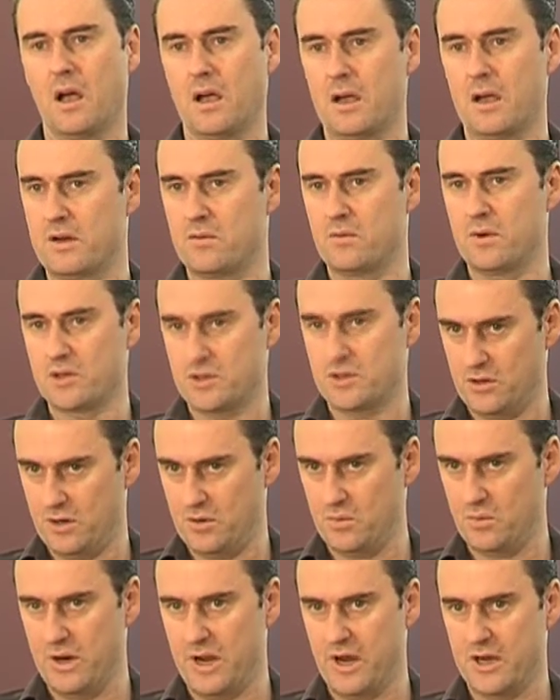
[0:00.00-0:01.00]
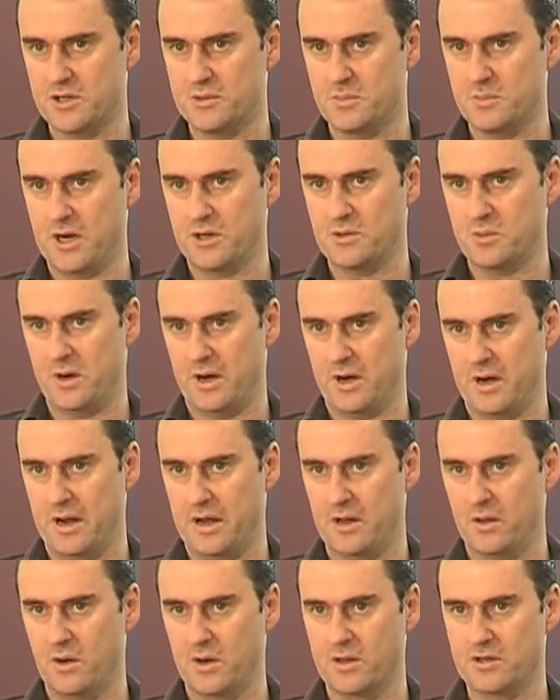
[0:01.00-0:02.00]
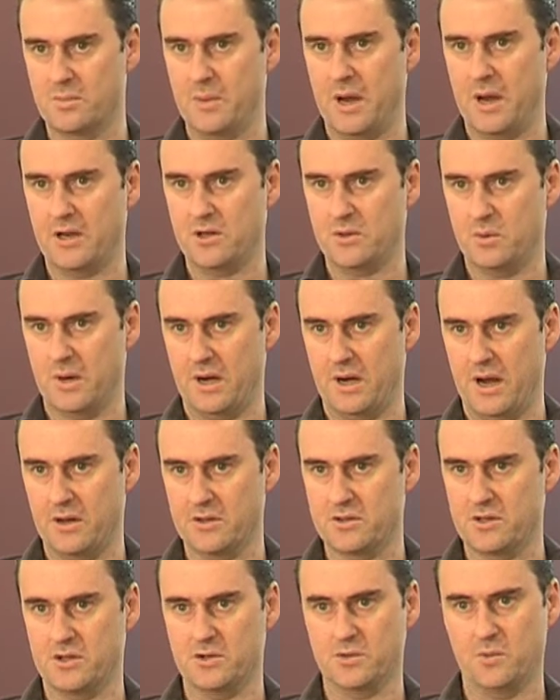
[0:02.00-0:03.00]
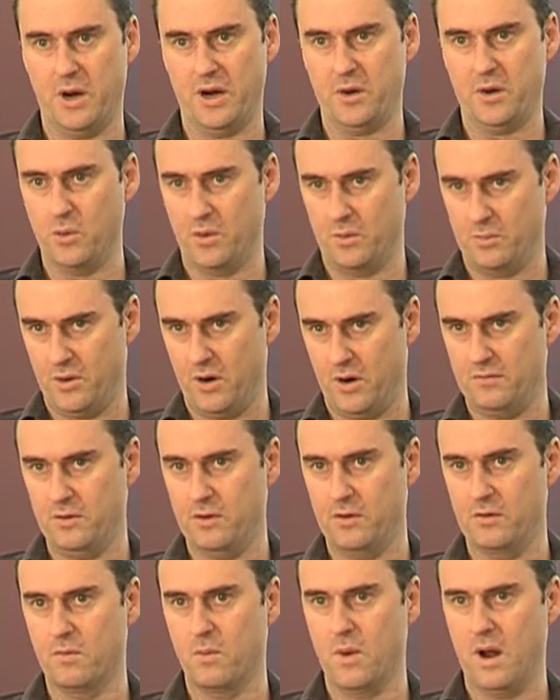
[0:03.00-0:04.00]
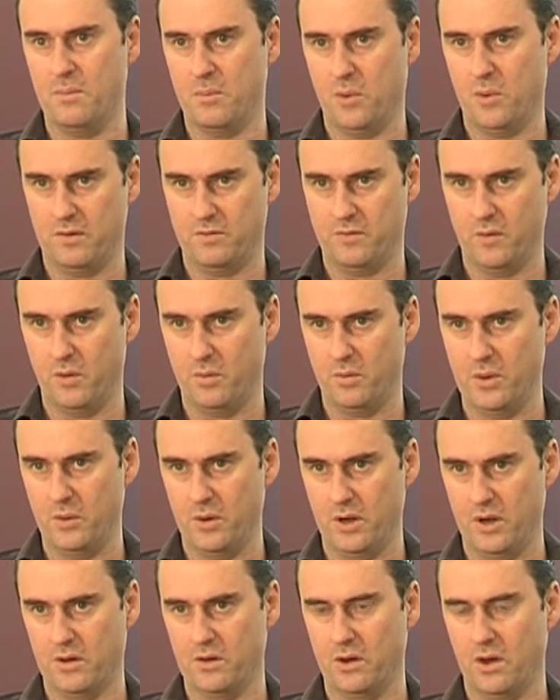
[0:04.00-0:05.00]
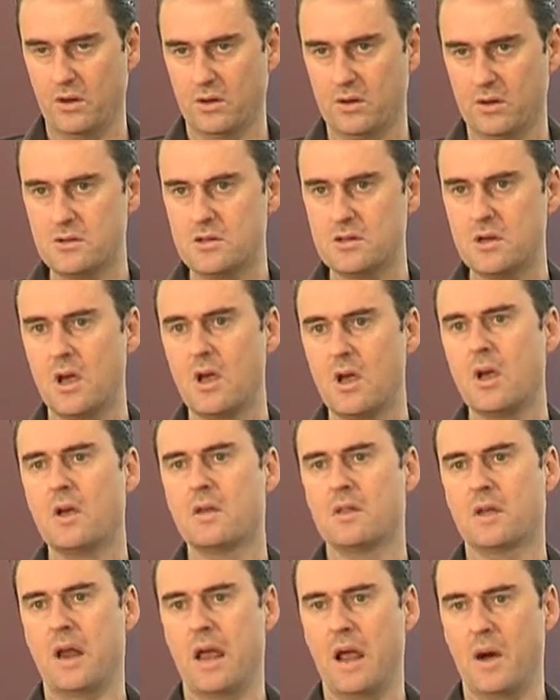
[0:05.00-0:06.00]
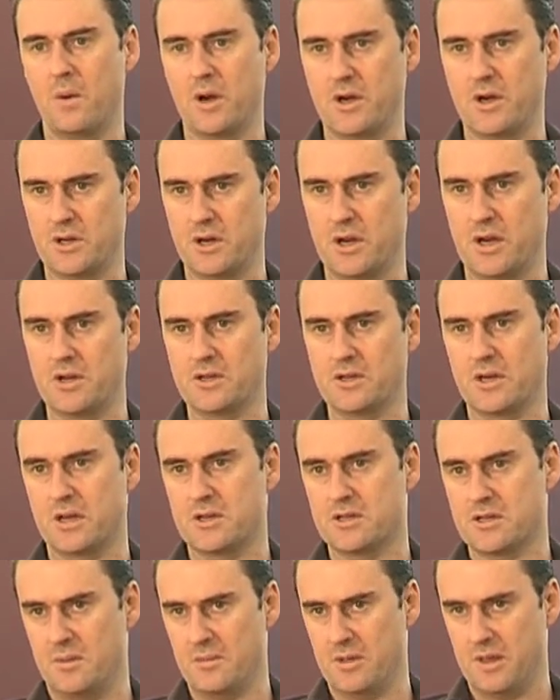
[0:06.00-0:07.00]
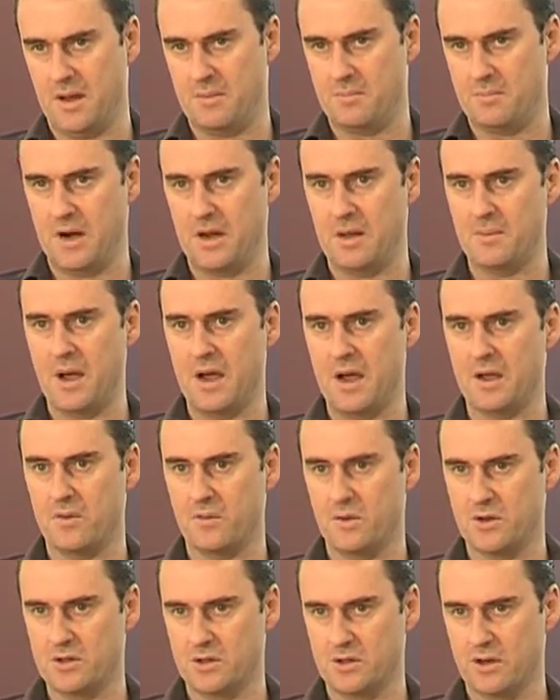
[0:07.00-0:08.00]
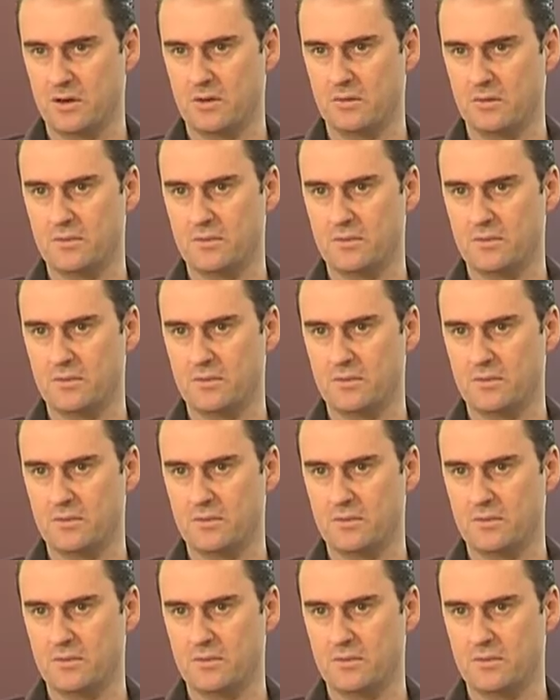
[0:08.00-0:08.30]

in return, we expect when an airline's about to announce its record profit of $1.4 billion, that our engineers get some of that money back in return.